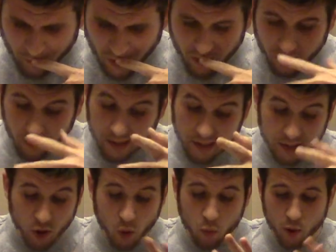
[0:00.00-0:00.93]

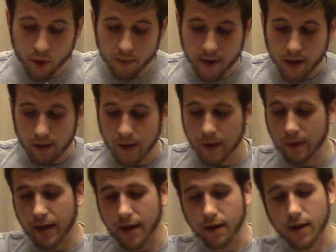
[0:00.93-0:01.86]
don't worry
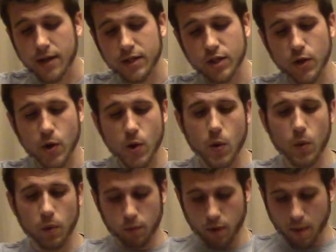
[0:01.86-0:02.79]
about. Okay, guys,
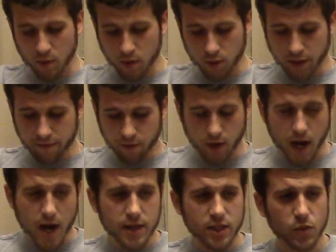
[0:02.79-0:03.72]
so I'm going to leave you
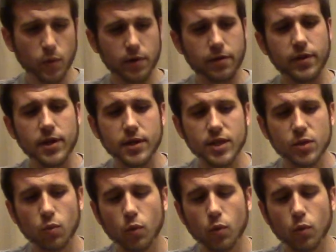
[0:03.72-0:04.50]
guys with this.